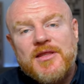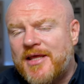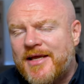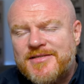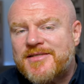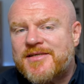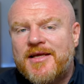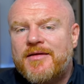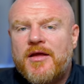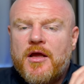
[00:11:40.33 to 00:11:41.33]
the
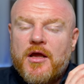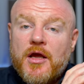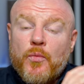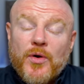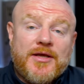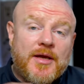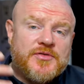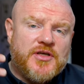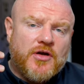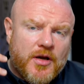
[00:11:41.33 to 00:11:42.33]
ATC, when it comes
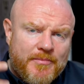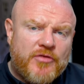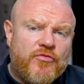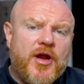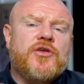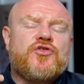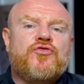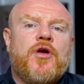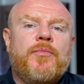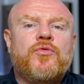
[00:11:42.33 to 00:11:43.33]
to kind of mid-range
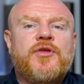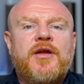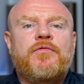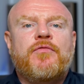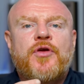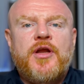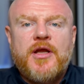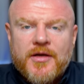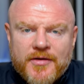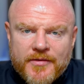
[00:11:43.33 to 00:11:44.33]
treble delivery
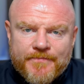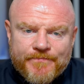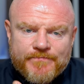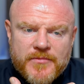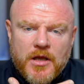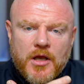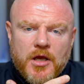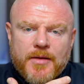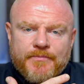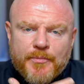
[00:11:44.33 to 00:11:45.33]
and
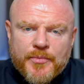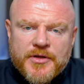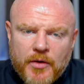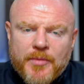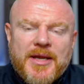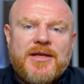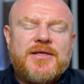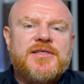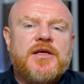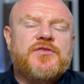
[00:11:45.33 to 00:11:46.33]
you know
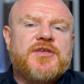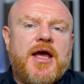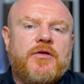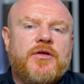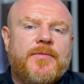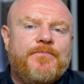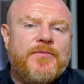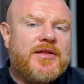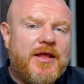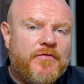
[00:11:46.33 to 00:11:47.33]
immediacy of sound,
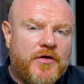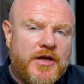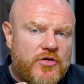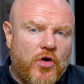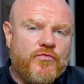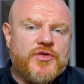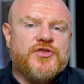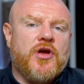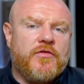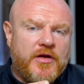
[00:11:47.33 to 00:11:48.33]
they're definitely not
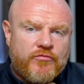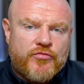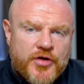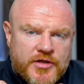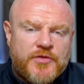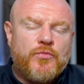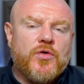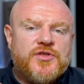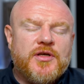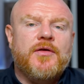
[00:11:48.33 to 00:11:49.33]
reserved. They really
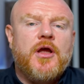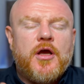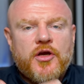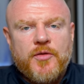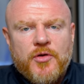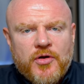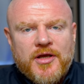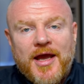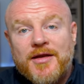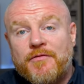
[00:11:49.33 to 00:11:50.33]
want to
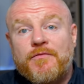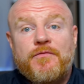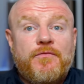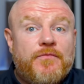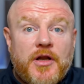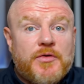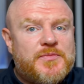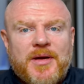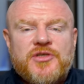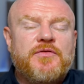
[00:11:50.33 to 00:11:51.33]
communicate you know, as
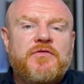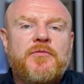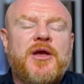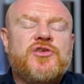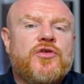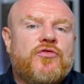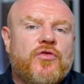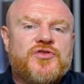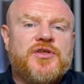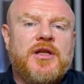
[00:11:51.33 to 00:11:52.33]
much information across to